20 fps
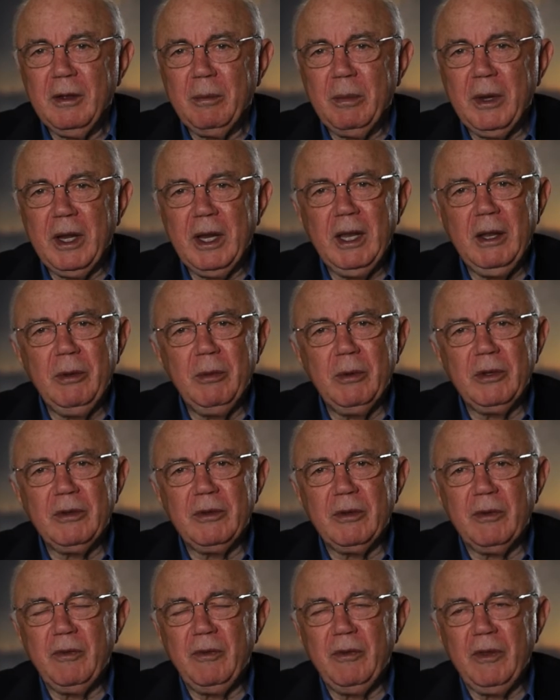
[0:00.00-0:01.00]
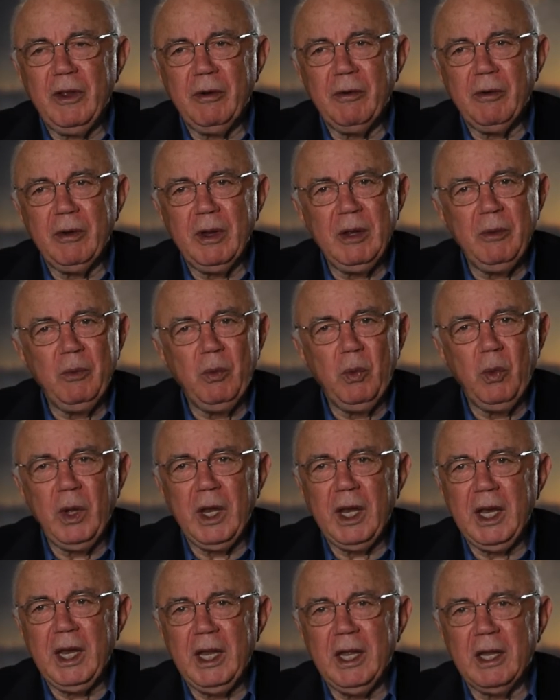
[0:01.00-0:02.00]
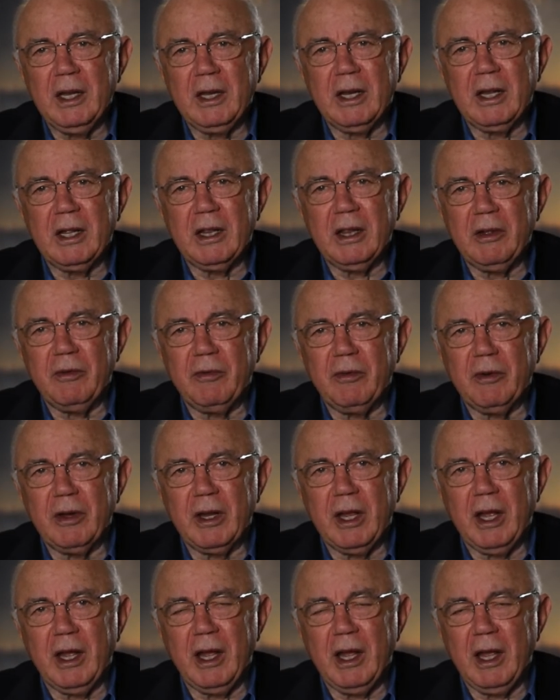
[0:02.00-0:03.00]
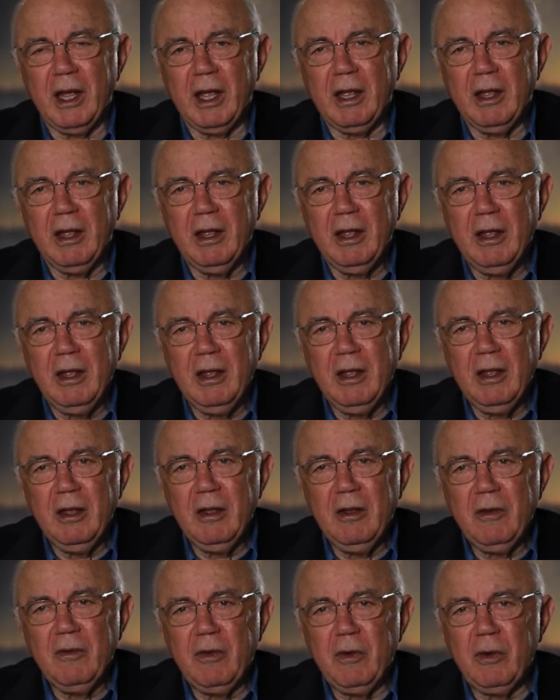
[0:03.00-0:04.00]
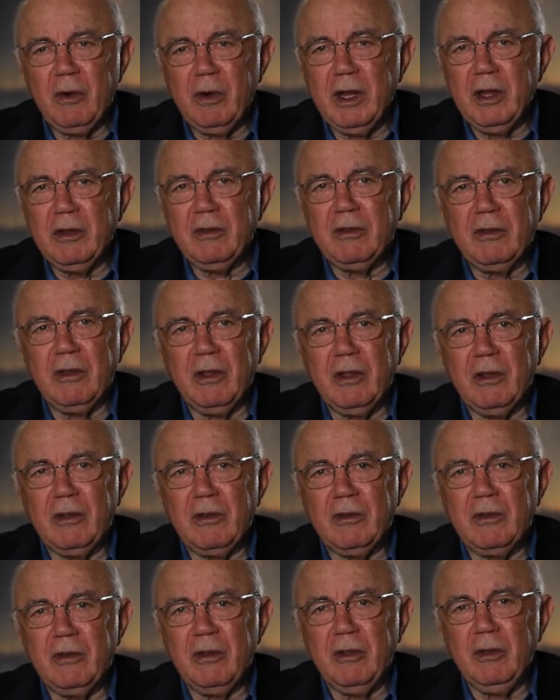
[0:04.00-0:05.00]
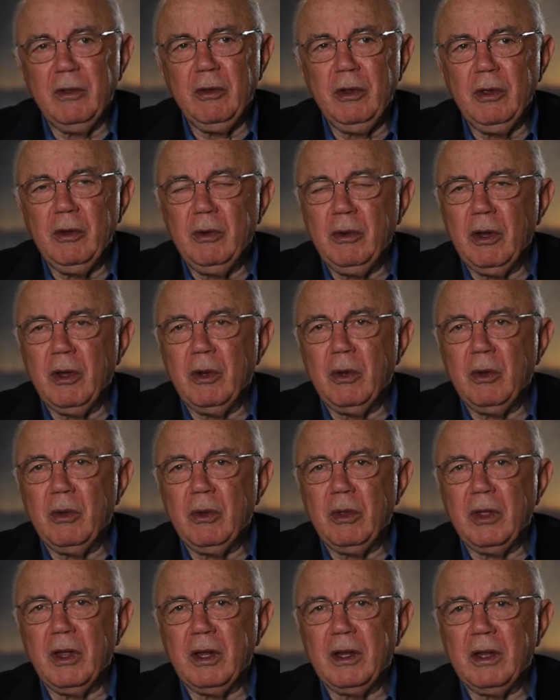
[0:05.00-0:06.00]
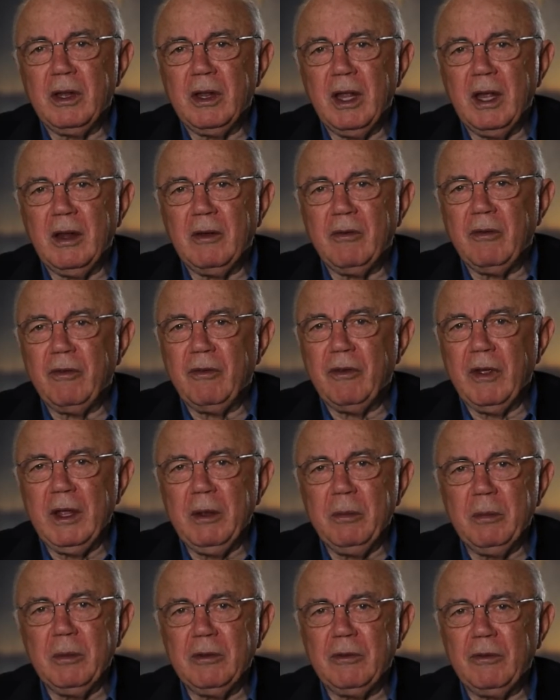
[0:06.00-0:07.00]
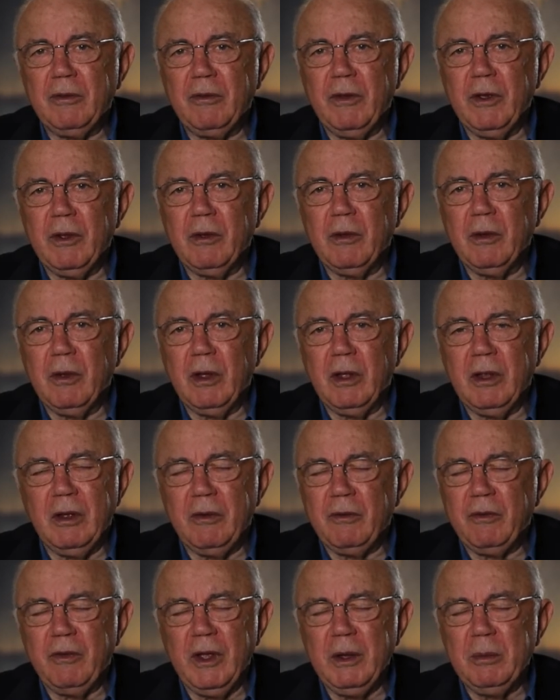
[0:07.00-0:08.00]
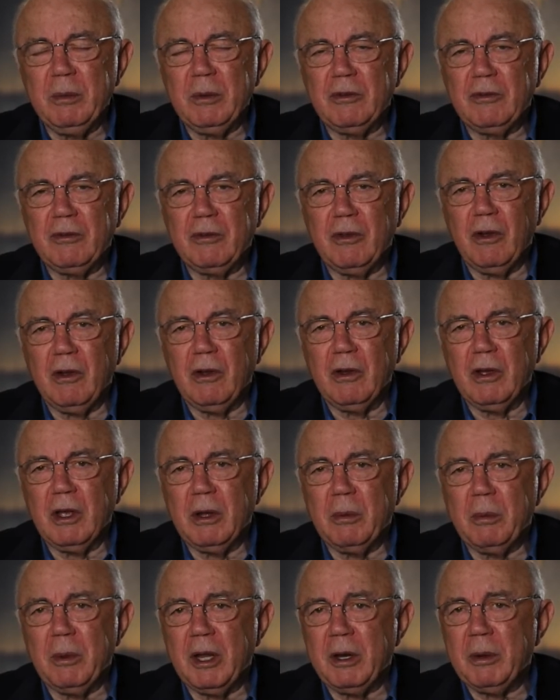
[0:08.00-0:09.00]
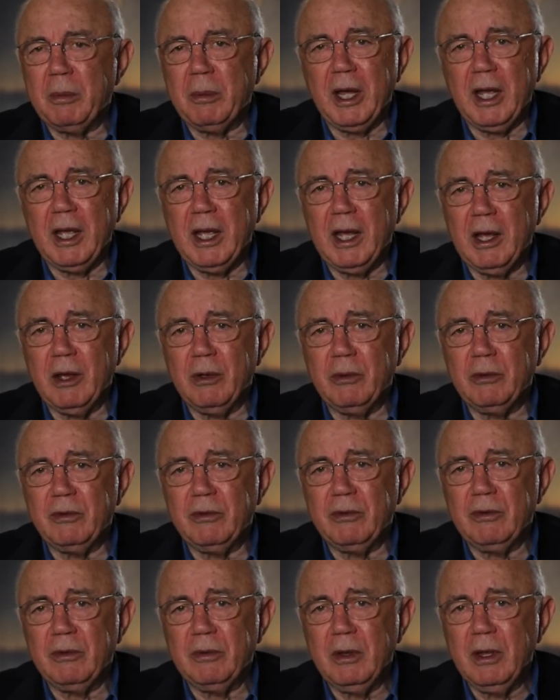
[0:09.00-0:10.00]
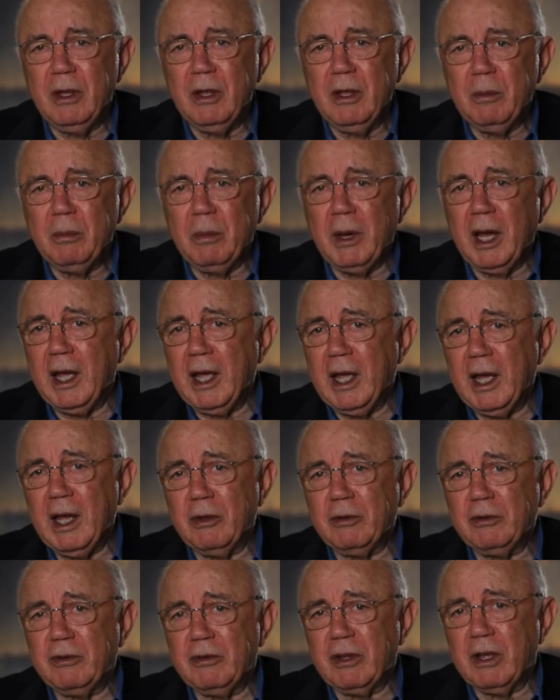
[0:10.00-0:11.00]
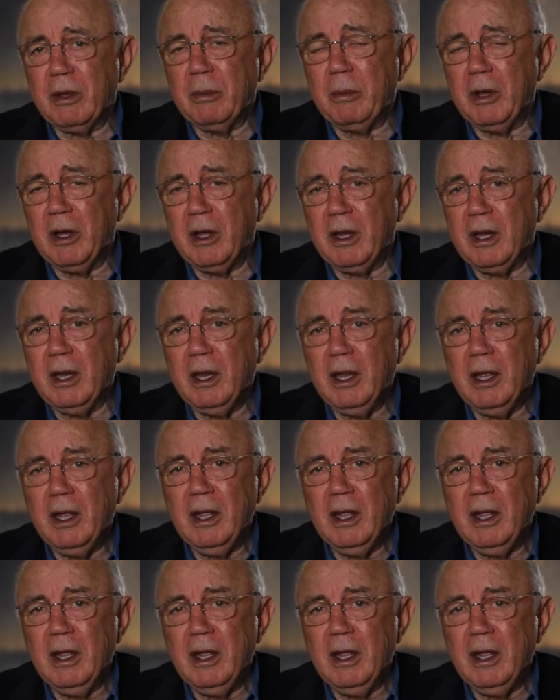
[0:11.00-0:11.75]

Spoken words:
But he was a very witty and clever guy. For instance, do you know that famous song, "Come On to My House, Come On"?